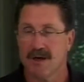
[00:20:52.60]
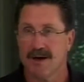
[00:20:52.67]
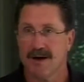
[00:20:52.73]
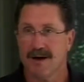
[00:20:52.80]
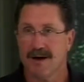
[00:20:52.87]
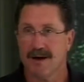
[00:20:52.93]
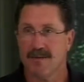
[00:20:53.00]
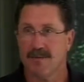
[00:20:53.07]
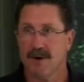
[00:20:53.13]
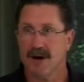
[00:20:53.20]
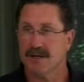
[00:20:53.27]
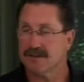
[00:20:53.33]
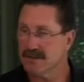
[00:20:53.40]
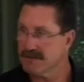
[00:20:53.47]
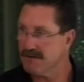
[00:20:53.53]
um,
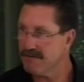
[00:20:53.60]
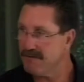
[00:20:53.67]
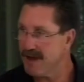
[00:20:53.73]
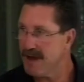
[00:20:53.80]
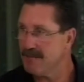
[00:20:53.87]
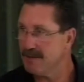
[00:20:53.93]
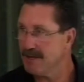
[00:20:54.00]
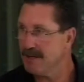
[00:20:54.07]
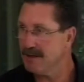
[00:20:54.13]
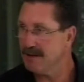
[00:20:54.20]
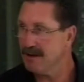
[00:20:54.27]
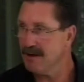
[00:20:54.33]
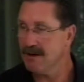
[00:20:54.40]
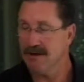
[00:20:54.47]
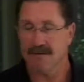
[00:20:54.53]
us as a family.
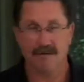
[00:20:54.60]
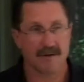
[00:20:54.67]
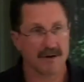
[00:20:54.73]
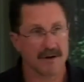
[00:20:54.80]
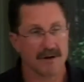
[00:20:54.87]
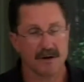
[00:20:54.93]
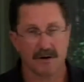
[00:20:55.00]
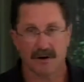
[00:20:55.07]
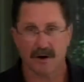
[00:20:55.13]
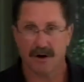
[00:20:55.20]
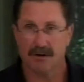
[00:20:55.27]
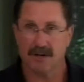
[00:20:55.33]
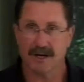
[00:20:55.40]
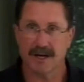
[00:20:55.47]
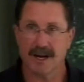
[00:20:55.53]
You know,
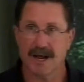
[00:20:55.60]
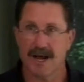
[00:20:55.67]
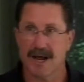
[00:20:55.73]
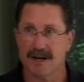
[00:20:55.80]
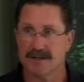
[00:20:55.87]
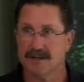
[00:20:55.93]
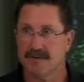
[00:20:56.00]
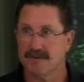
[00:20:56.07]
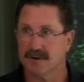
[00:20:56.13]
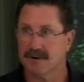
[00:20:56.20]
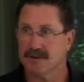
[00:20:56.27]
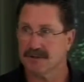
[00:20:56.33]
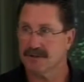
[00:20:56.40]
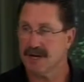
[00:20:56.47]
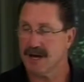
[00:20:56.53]
Arlen and I had a
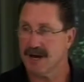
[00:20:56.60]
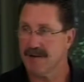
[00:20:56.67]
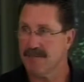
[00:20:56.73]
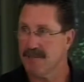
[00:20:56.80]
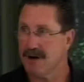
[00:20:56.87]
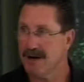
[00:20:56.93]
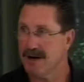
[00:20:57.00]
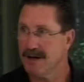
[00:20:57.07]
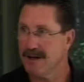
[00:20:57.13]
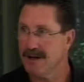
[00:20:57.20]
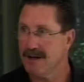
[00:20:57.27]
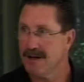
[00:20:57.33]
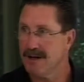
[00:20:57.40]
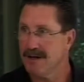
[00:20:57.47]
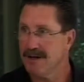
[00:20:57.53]
difficult time, uh,
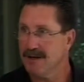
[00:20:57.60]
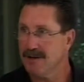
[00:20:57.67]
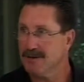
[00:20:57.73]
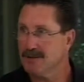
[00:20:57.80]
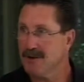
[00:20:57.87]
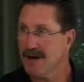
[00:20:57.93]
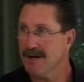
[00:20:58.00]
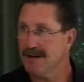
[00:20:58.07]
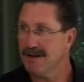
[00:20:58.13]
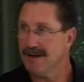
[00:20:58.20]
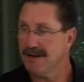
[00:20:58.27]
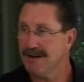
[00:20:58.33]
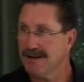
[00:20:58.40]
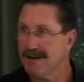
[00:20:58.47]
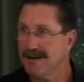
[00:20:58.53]
you know, trying
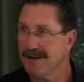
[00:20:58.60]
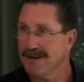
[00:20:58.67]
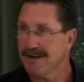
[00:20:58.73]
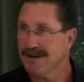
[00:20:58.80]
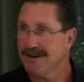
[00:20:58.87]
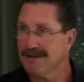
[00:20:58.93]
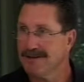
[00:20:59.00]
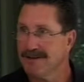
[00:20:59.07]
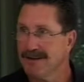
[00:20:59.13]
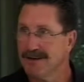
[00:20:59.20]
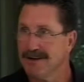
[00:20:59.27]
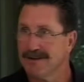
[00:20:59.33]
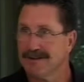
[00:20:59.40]
to to